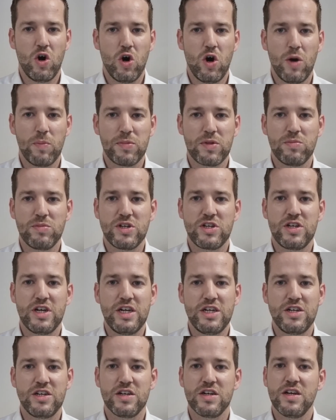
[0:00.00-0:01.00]

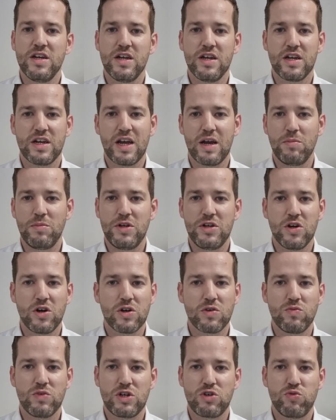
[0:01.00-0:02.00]
Optimization can be
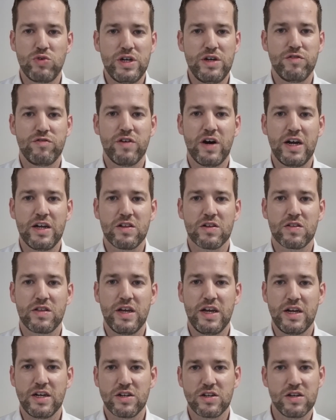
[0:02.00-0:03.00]
done with three vital
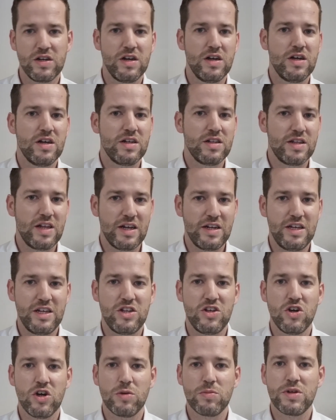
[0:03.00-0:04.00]
things that
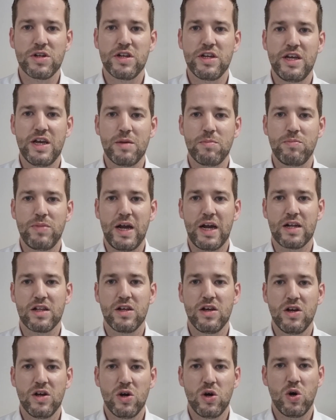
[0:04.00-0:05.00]
determine the impact
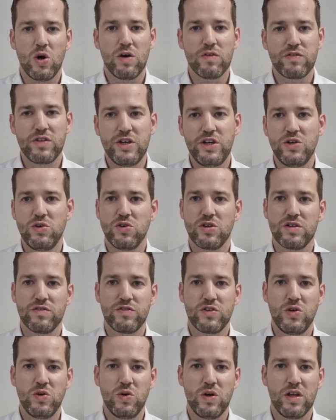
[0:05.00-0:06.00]
of the use of
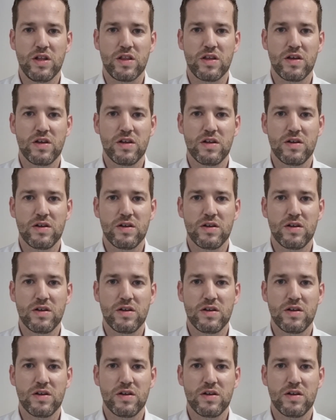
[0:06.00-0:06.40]
coolant.